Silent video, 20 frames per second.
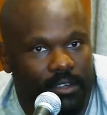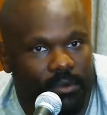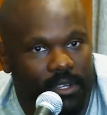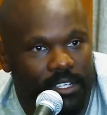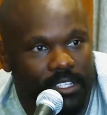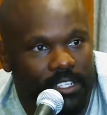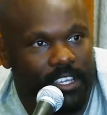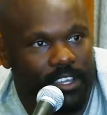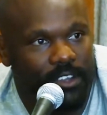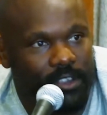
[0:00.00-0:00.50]

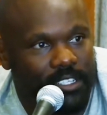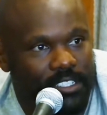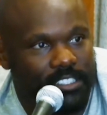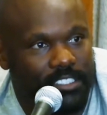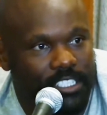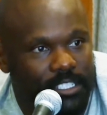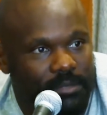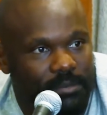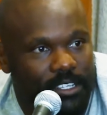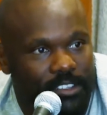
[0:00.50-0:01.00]
when they go in the
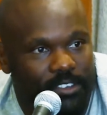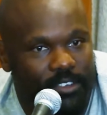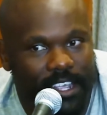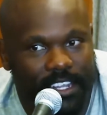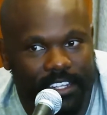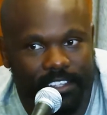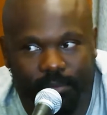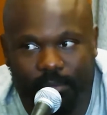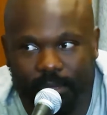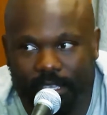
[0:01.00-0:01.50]
gym. They
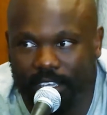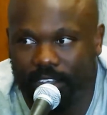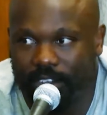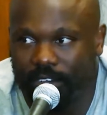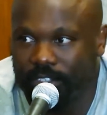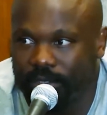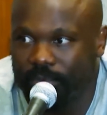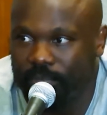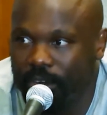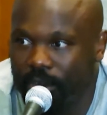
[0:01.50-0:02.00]
train to be
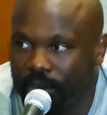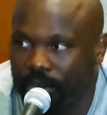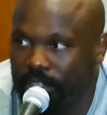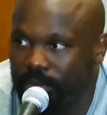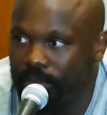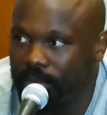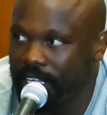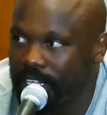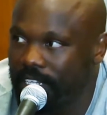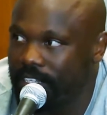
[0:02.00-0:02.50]
on the
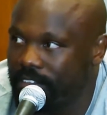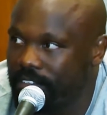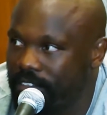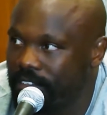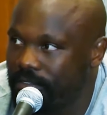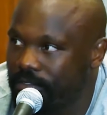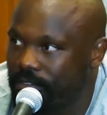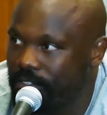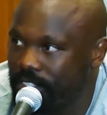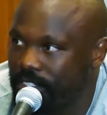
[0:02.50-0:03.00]
podium like this
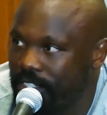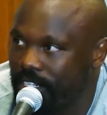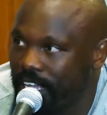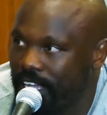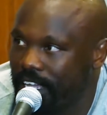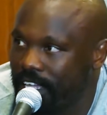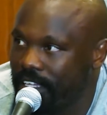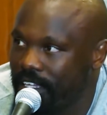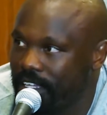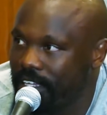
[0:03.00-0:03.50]
for
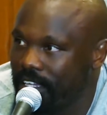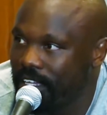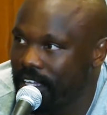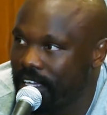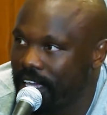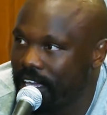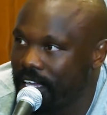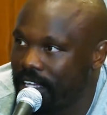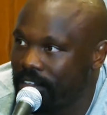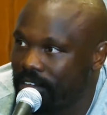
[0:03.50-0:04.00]
today.
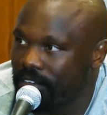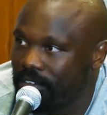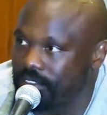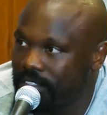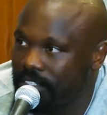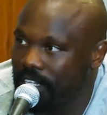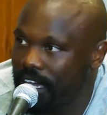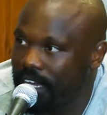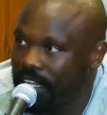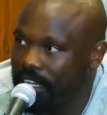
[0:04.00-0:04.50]
And then on
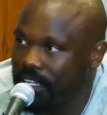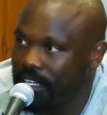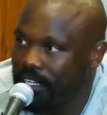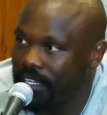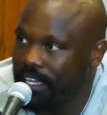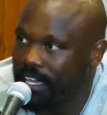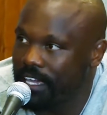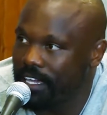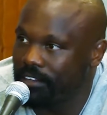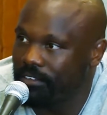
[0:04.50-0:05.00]
Saturday,
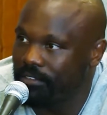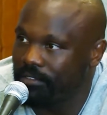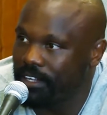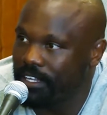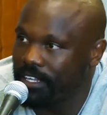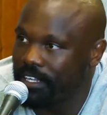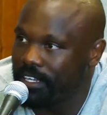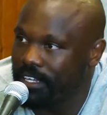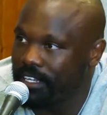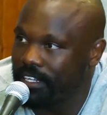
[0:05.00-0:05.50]
get in the
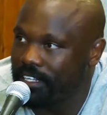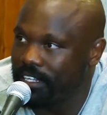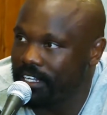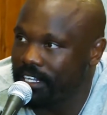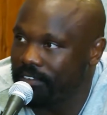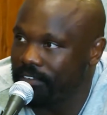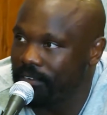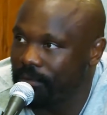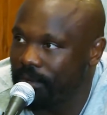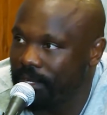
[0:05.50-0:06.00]
ring and
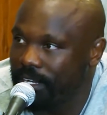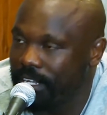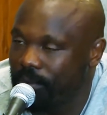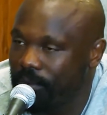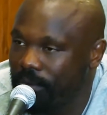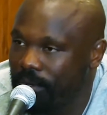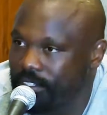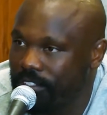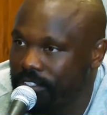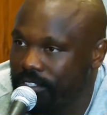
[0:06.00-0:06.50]
deliver what they
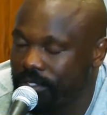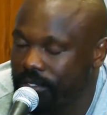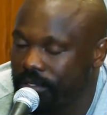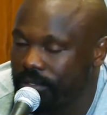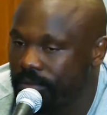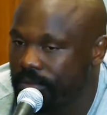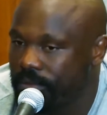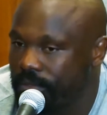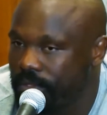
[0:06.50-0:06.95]
want to.